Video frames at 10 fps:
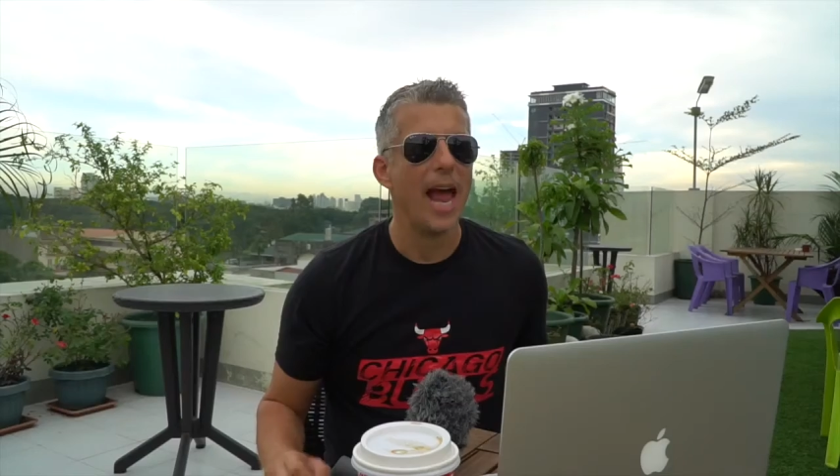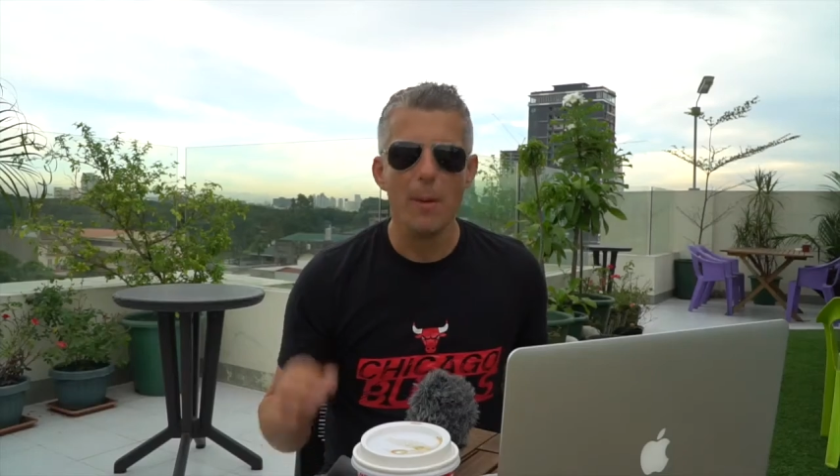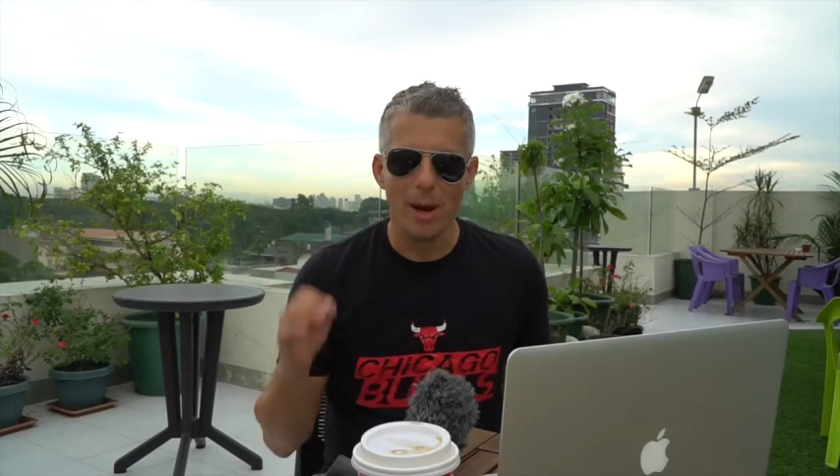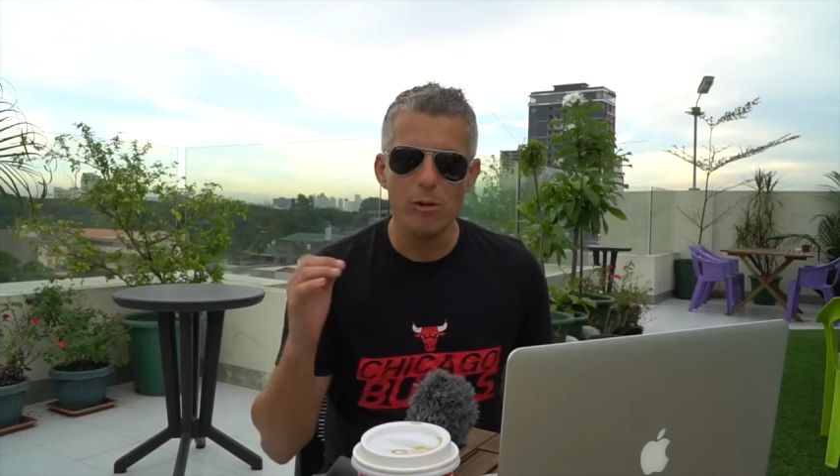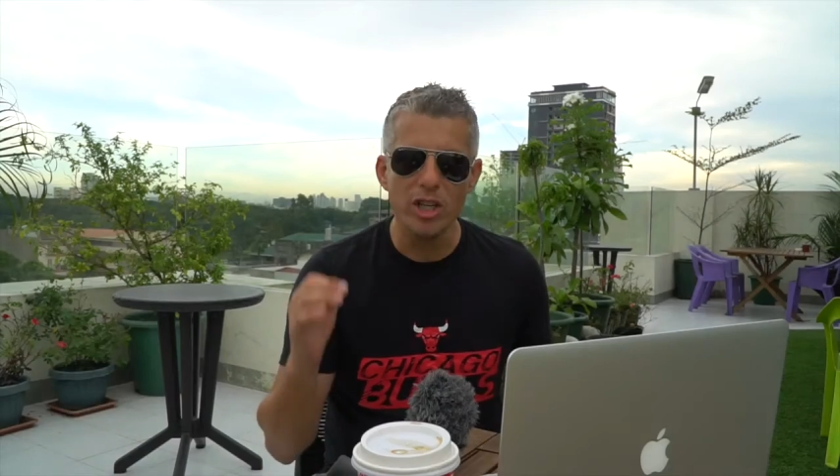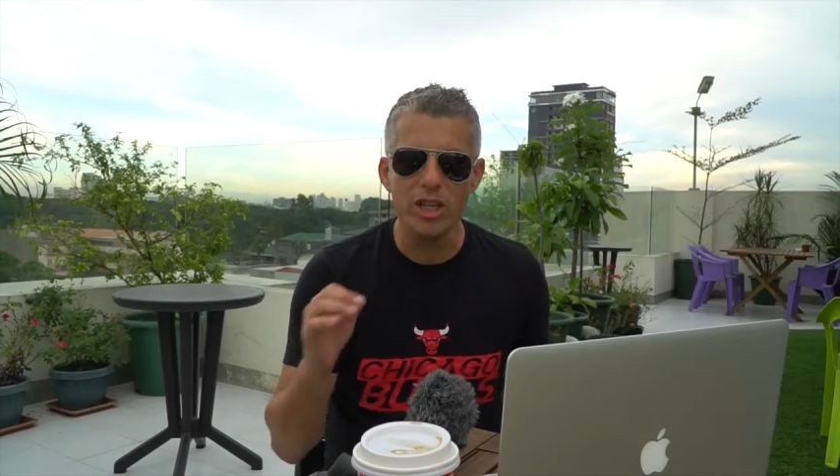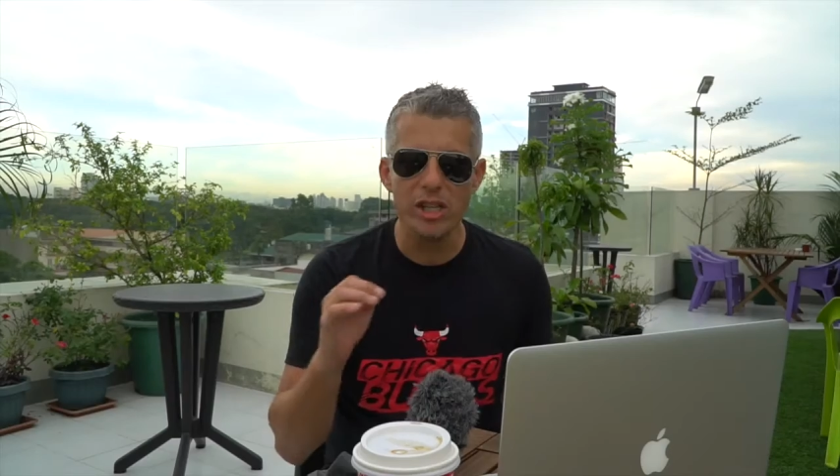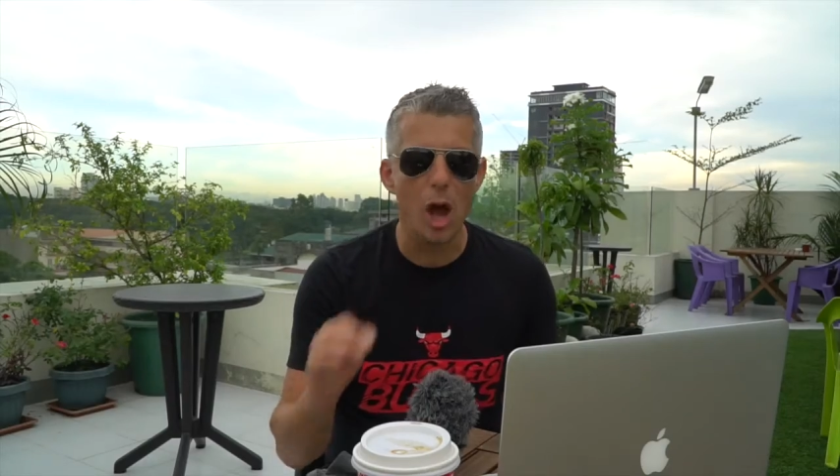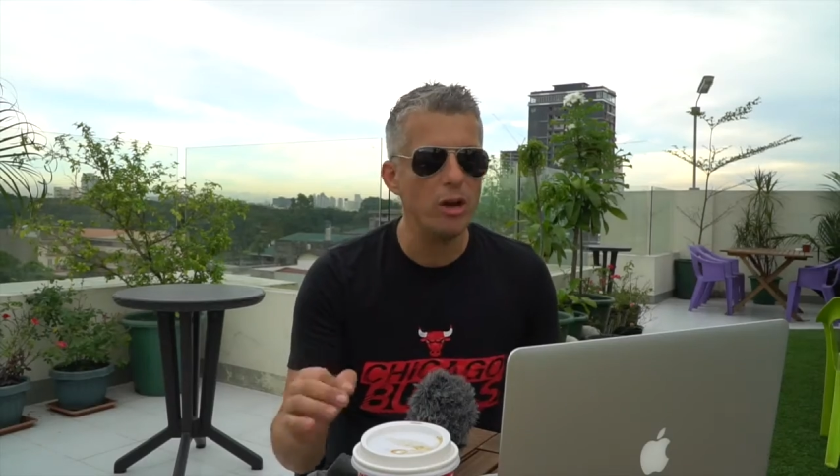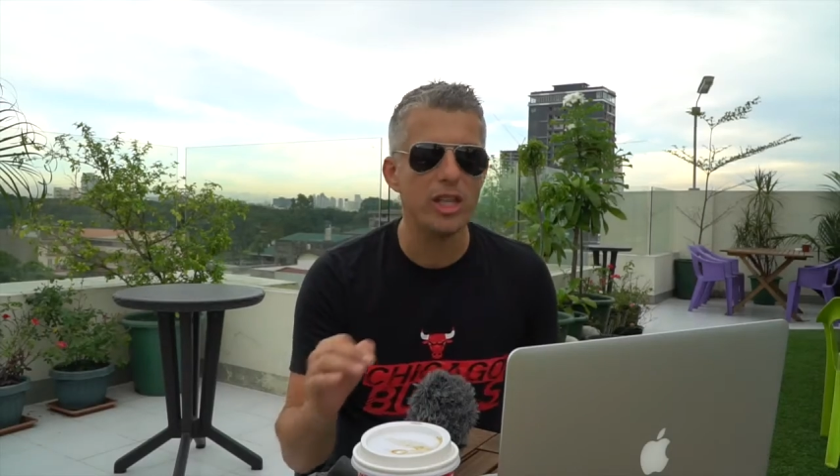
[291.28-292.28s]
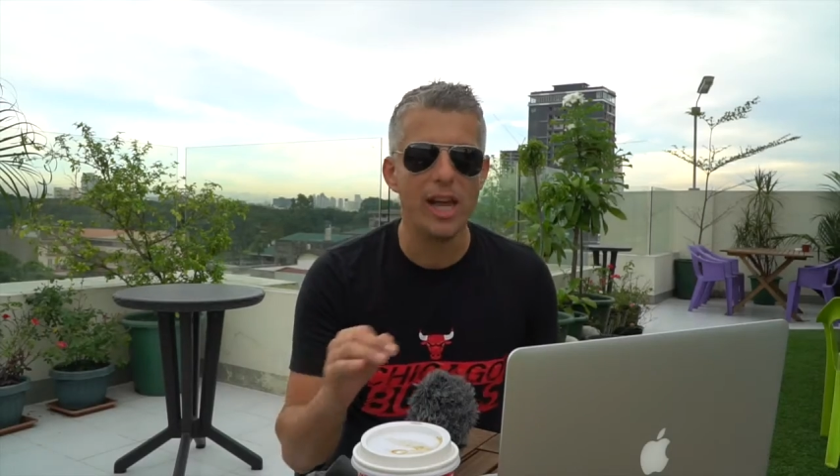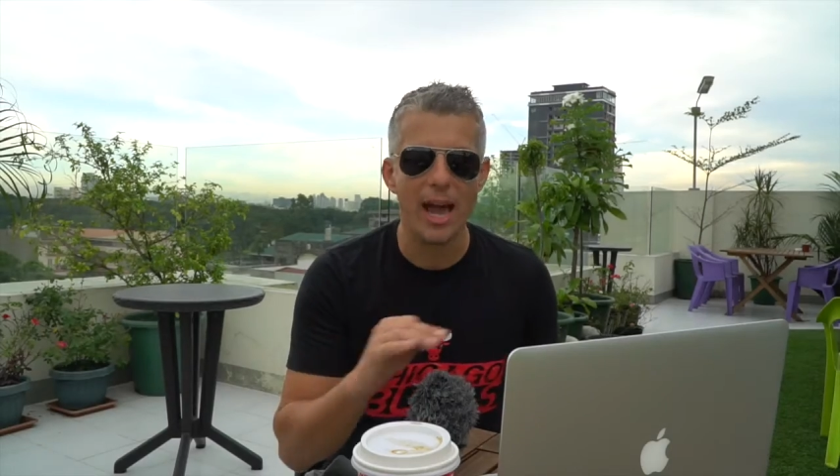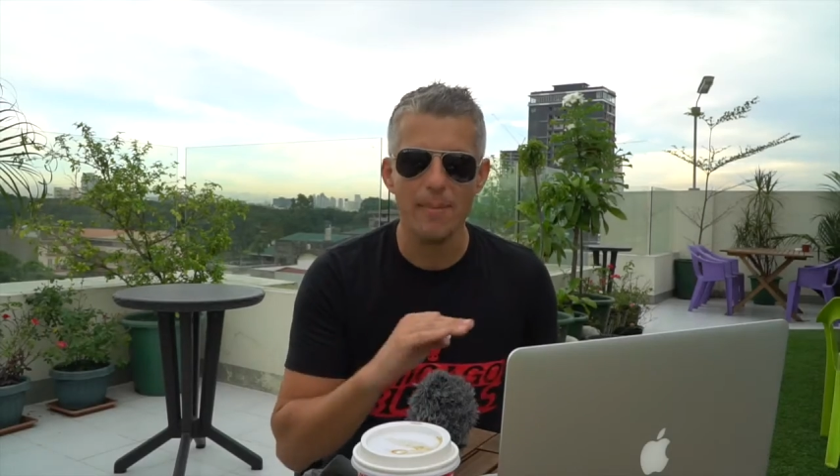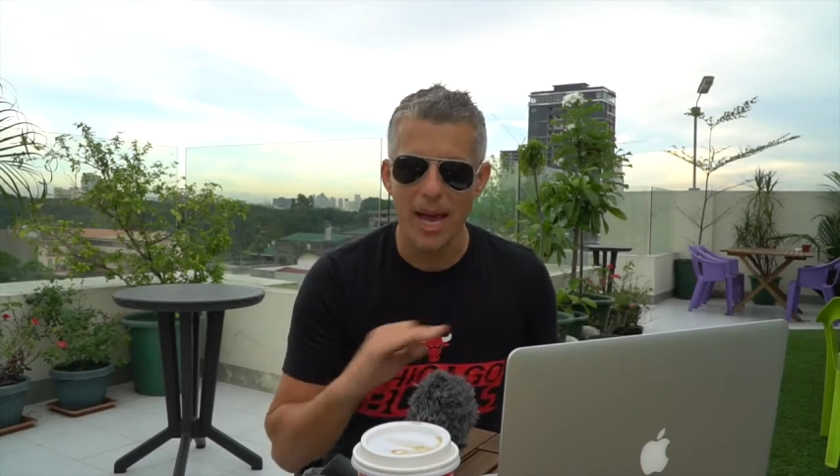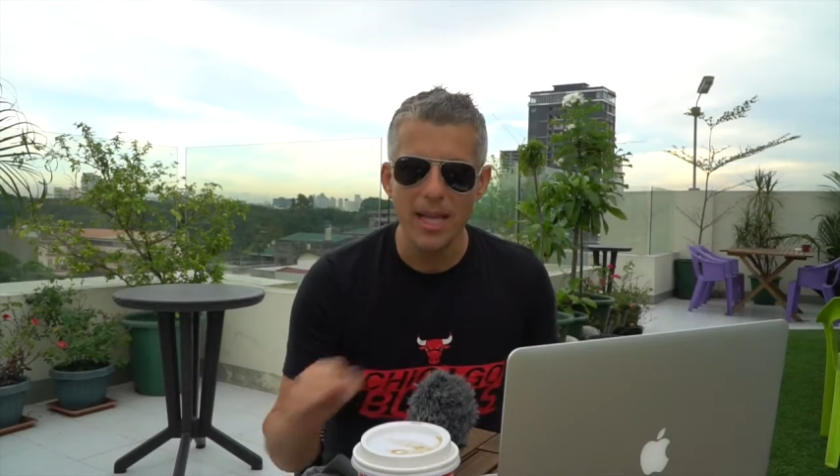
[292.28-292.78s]
Anyway, Richard knows the
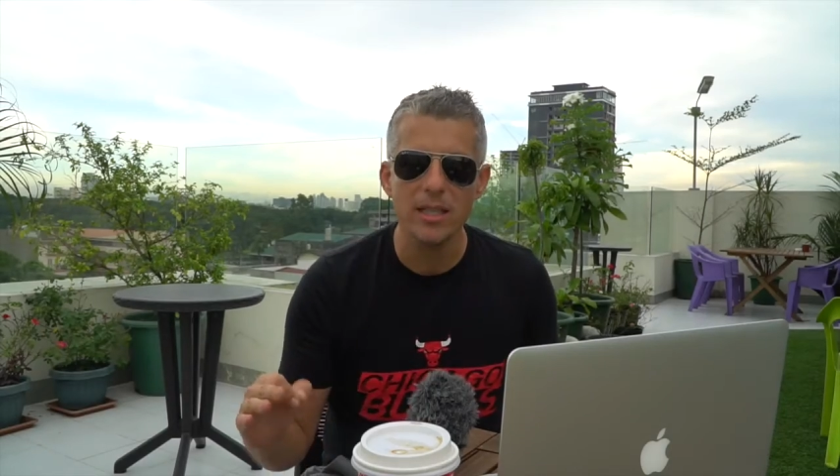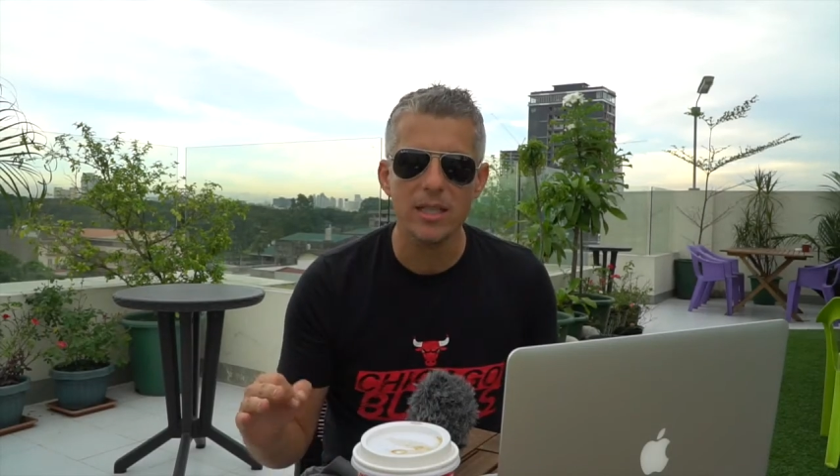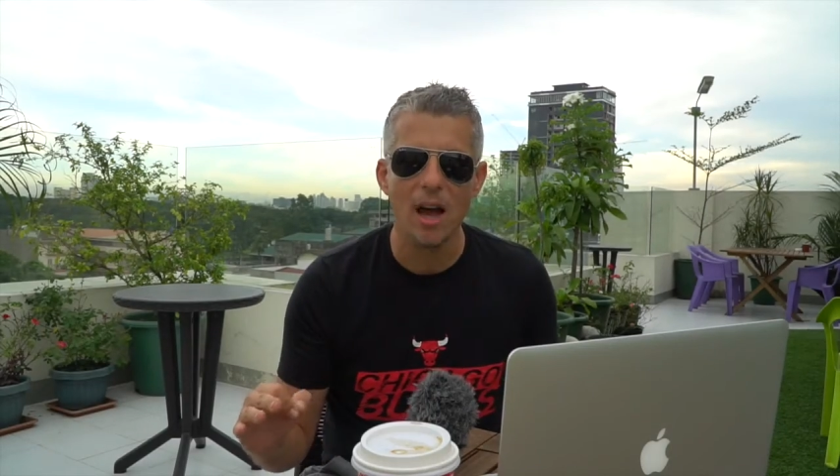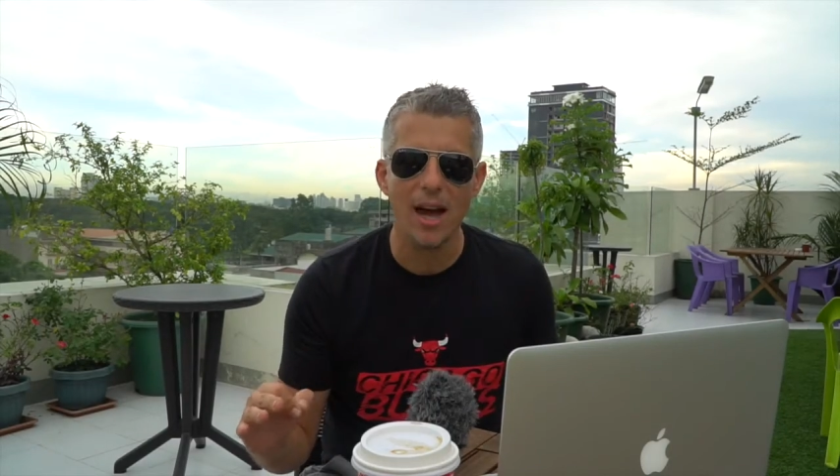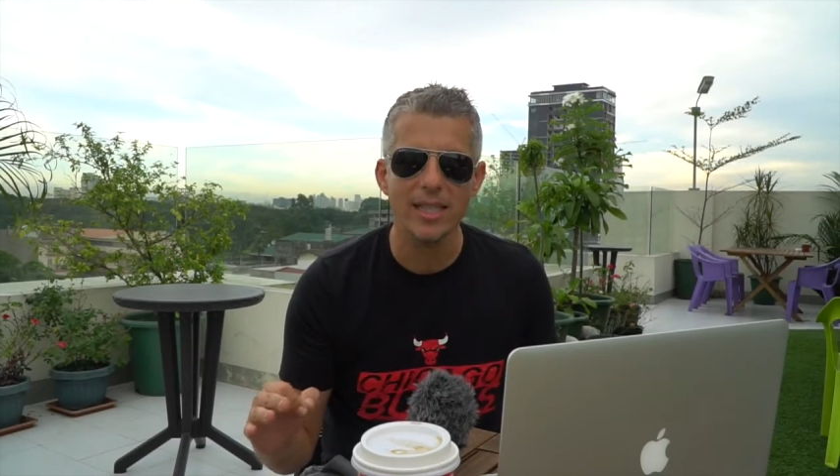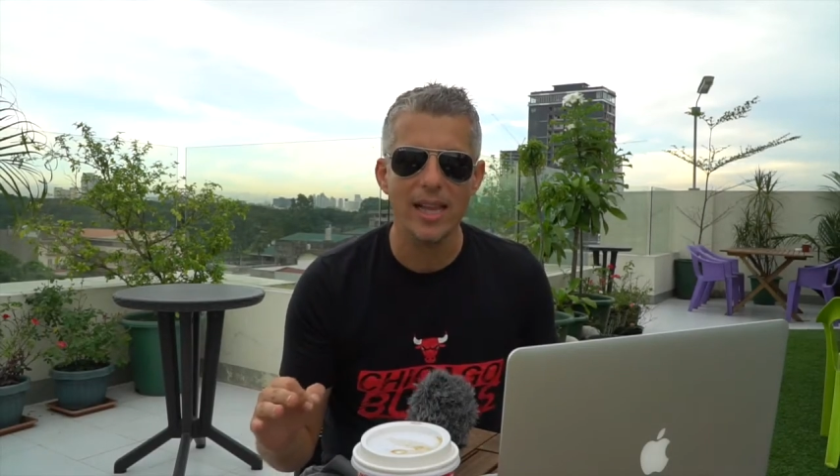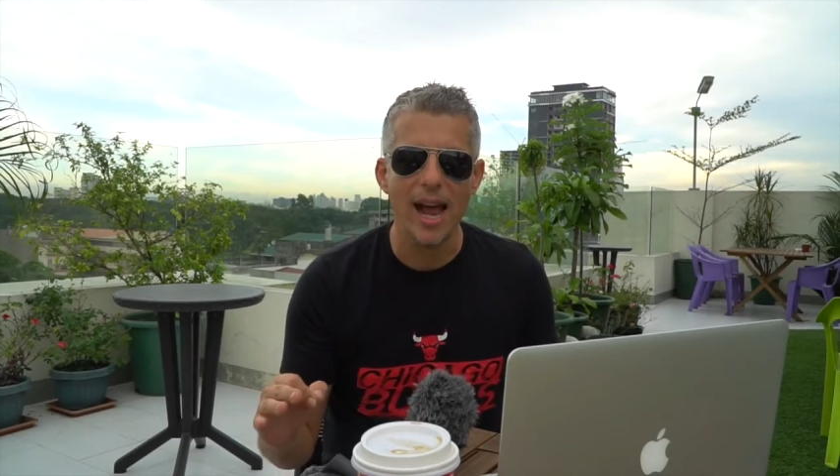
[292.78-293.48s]
game inside and